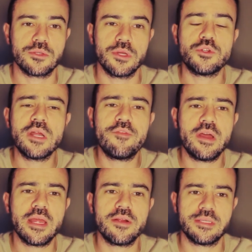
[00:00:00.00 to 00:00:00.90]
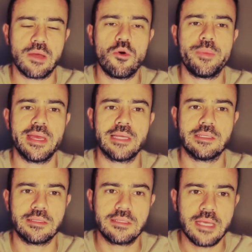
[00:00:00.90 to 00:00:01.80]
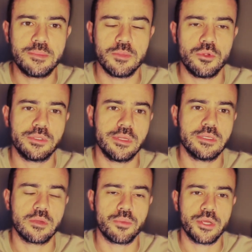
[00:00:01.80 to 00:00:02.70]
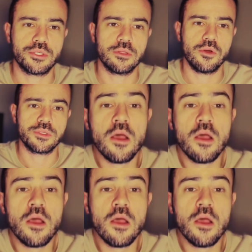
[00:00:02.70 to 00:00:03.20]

So I try to find areas that won't be as susceptible to these compression lows.